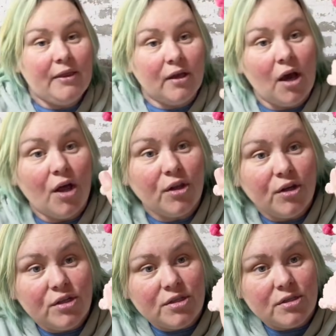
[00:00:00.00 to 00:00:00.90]
the
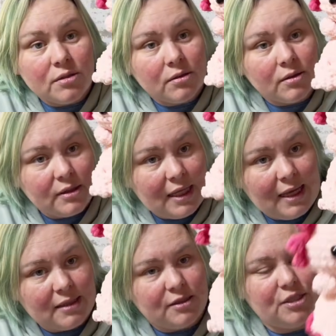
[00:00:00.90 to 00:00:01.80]
colors
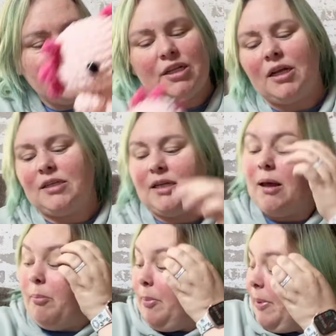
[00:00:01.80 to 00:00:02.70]
that she does
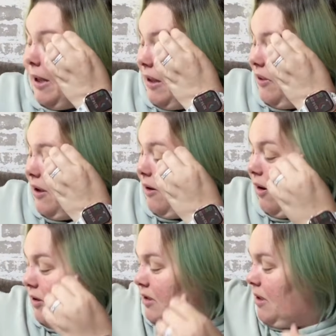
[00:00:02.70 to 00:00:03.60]
it, but there
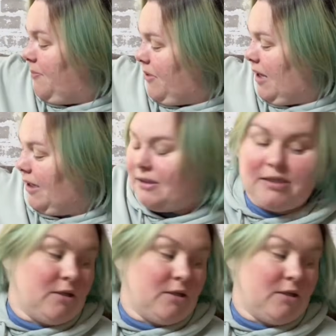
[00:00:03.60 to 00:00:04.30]
are some things.